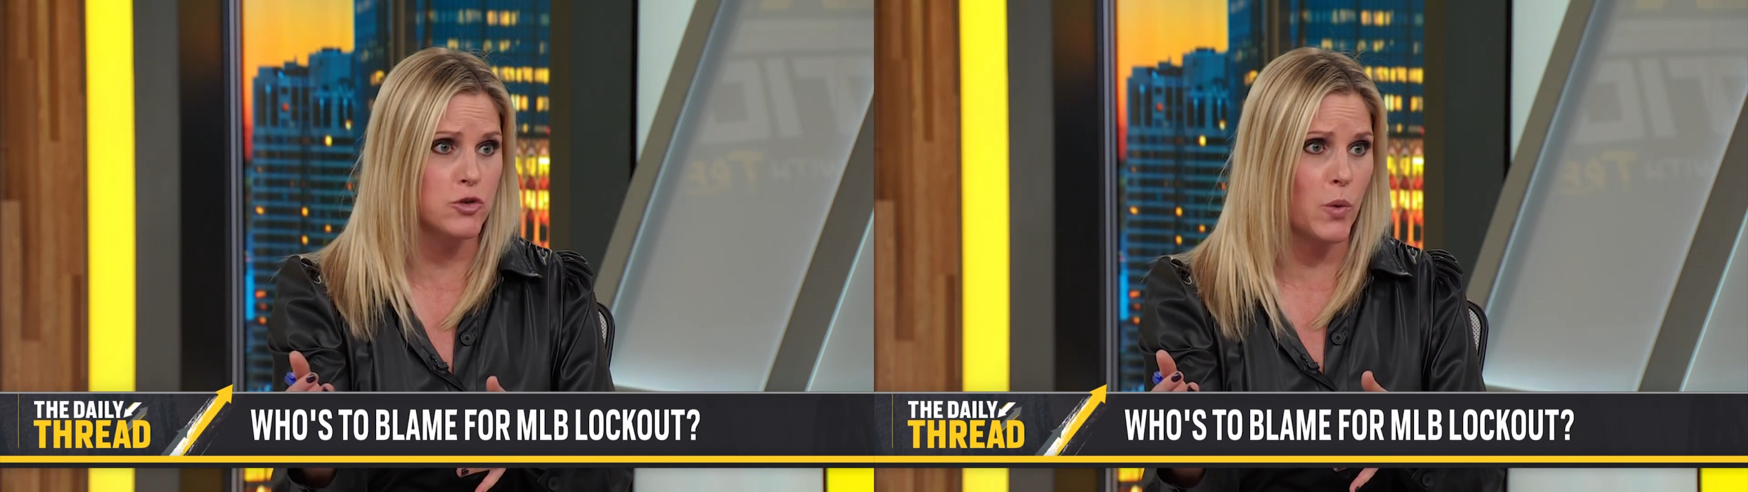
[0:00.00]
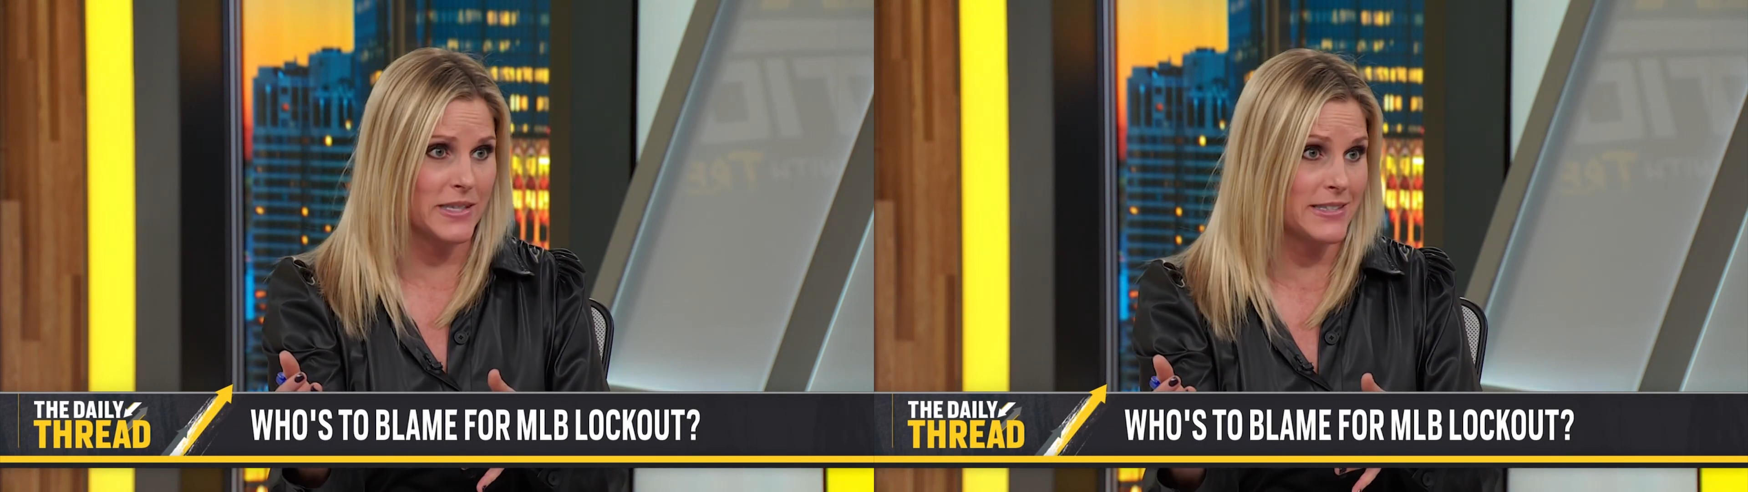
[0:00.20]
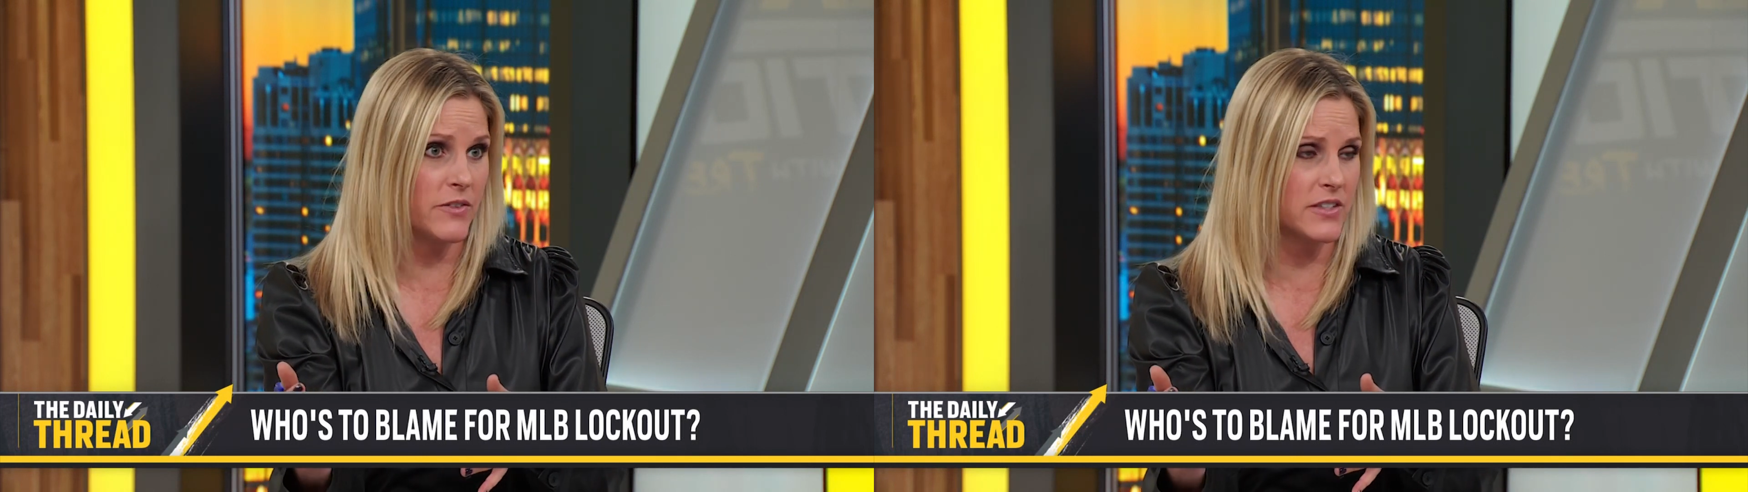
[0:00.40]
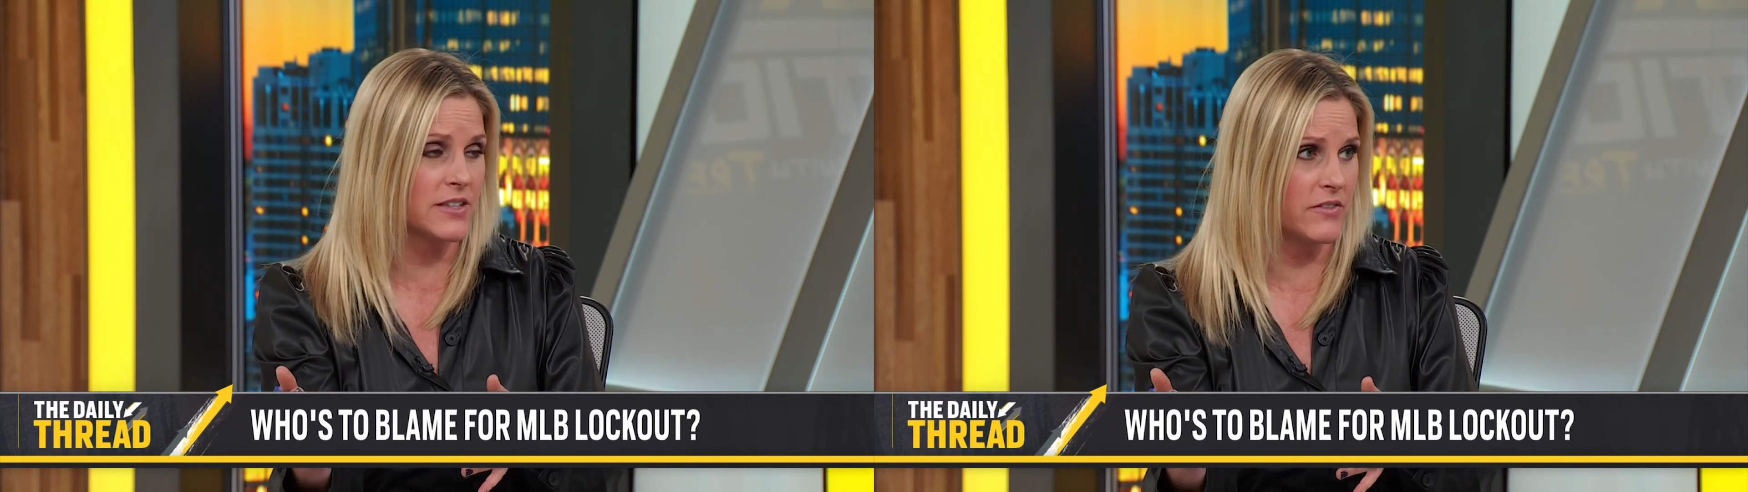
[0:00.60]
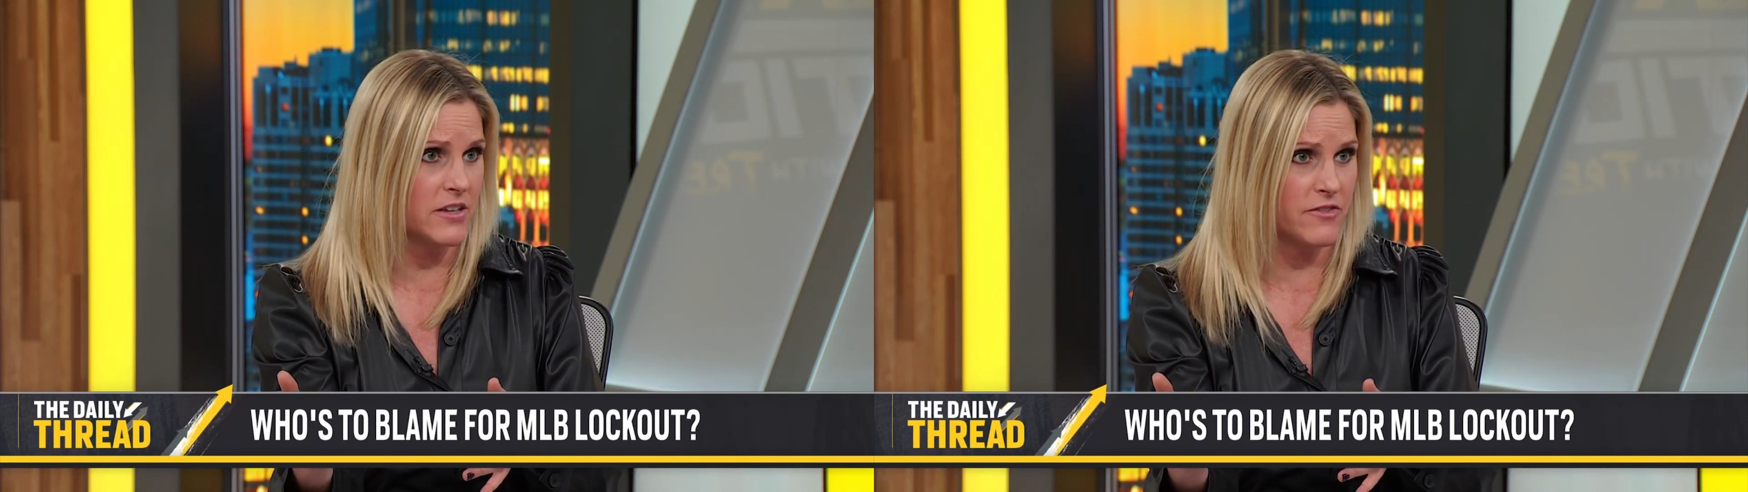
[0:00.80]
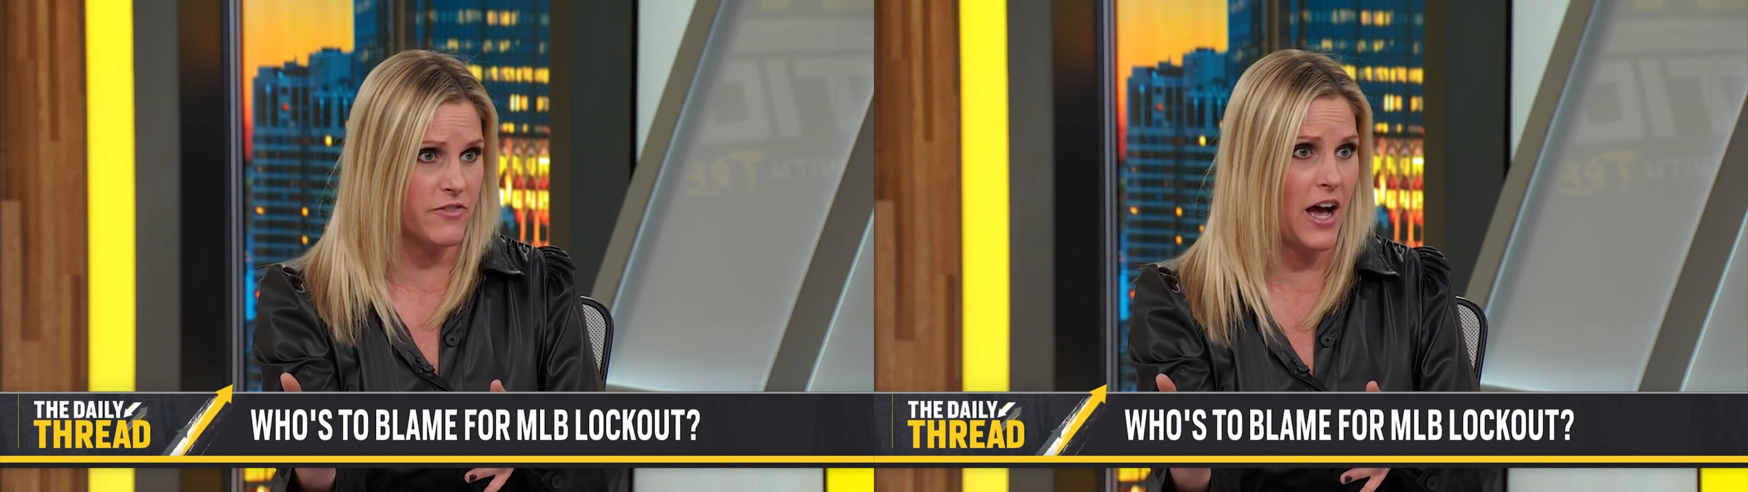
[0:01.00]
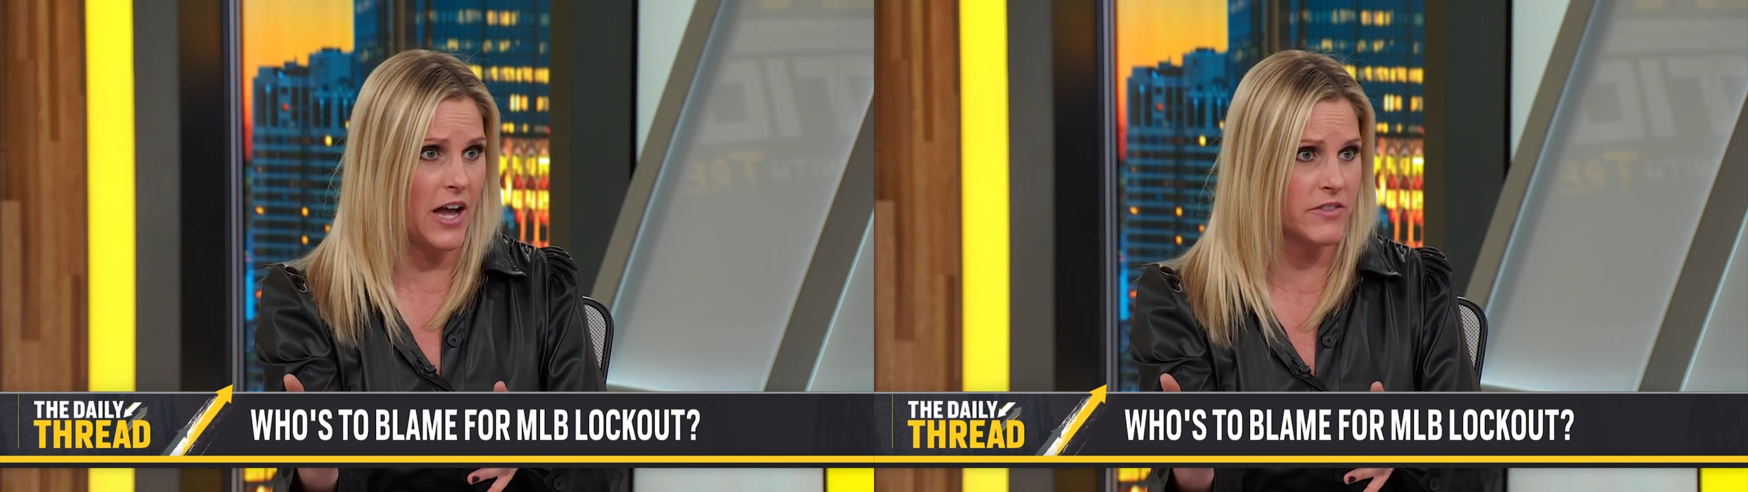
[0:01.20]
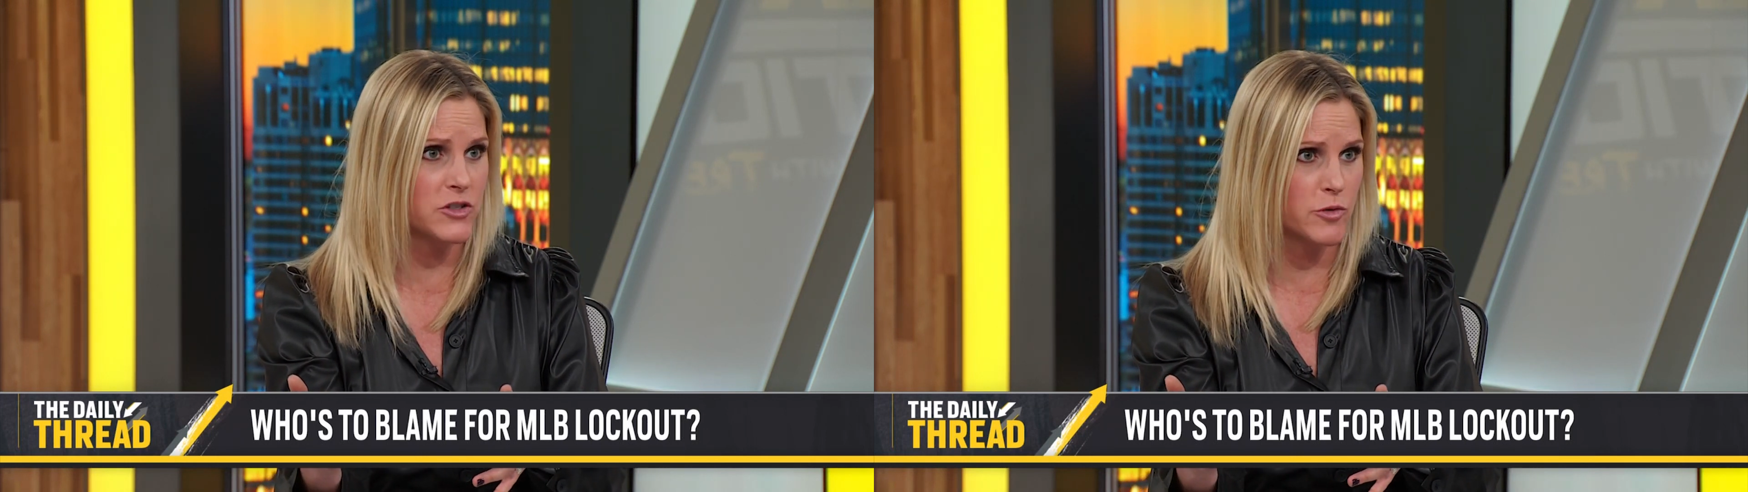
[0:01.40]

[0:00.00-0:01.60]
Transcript: you want 775